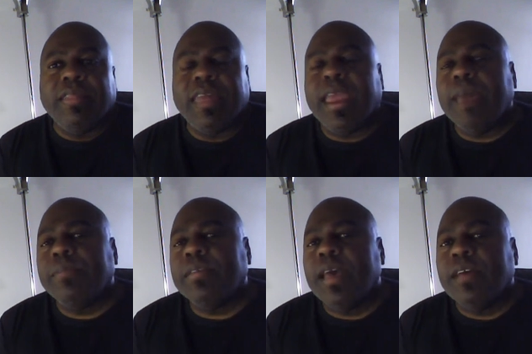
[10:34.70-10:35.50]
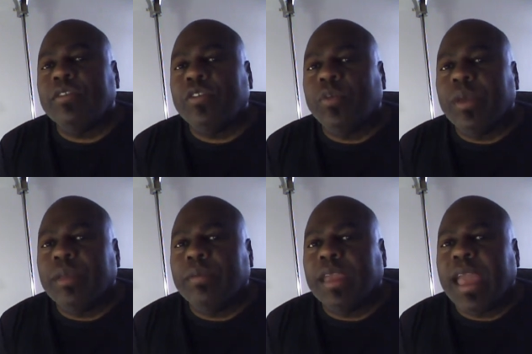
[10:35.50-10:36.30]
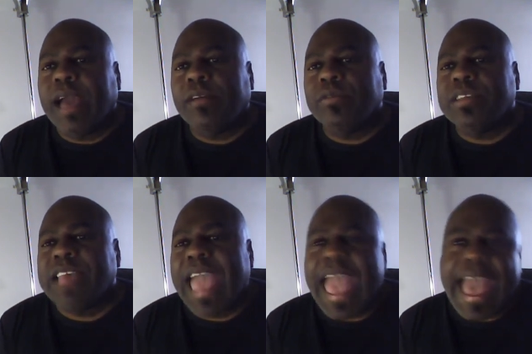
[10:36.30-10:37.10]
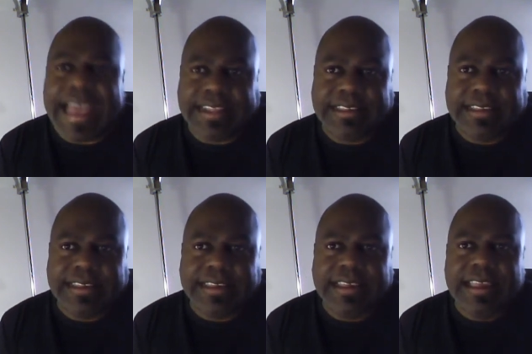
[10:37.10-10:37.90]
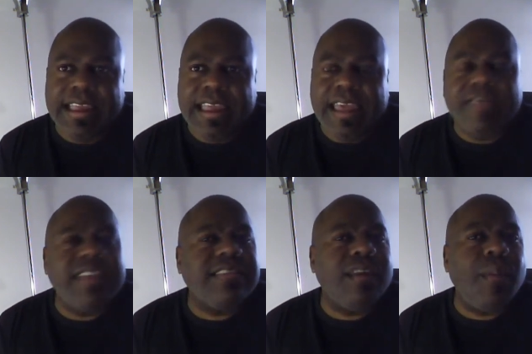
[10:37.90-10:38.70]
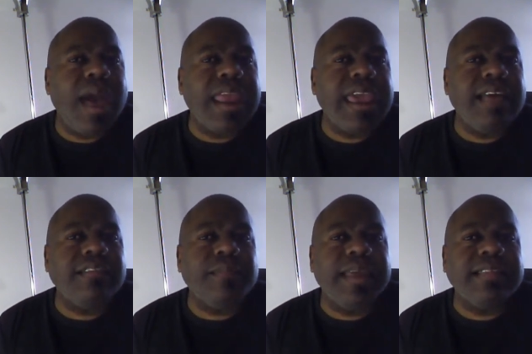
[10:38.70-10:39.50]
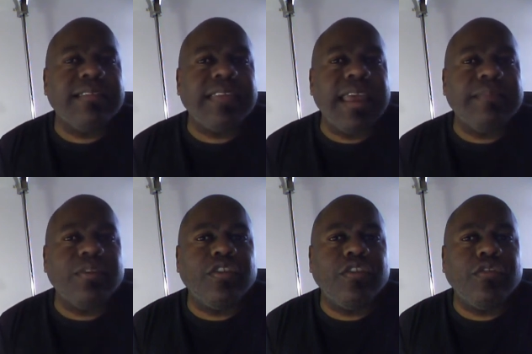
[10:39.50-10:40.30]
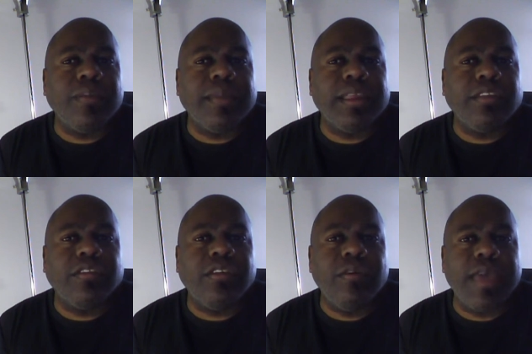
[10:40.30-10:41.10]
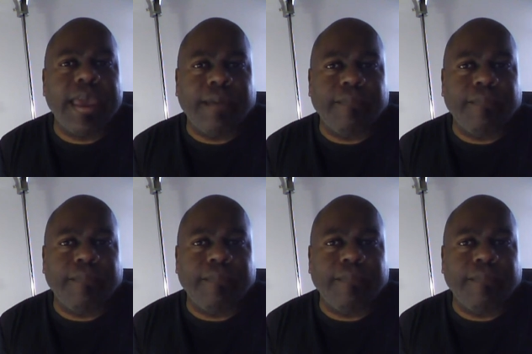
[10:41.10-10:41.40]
that Apatow's Twitter account was hacked and that somebody else made the statements attributed to him.